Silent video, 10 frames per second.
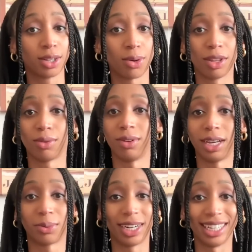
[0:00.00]
It's going through
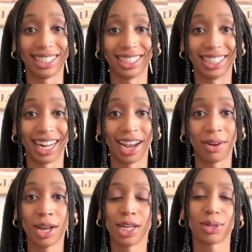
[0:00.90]
liquidations
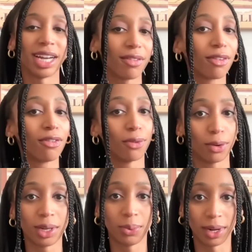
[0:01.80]
now. So it never
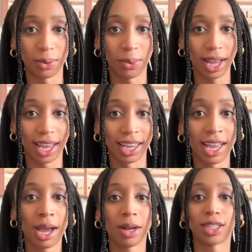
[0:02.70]
fully went
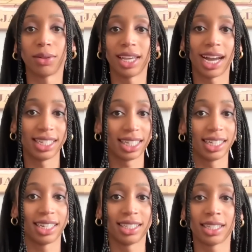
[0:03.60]
away. So the
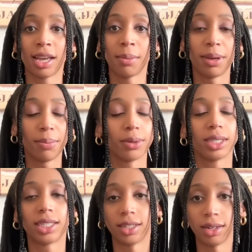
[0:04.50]
idea is people
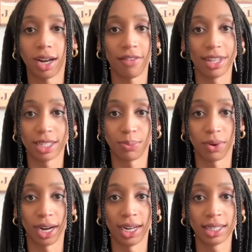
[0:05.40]
still love this
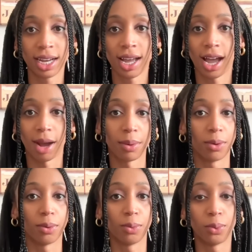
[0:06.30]
brand. How
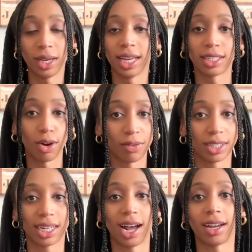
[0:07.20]
about we as
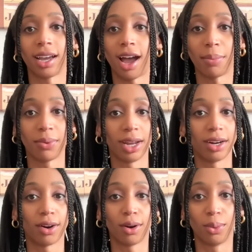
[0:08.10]
Overstock
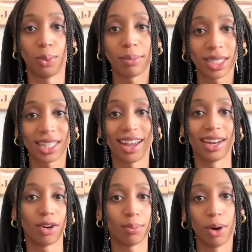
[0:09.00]
operate our
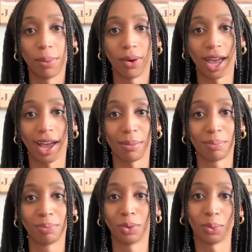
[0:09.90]
website and our mobile app
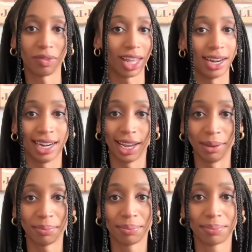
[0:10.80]
with that
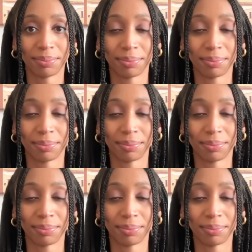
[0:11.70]
name?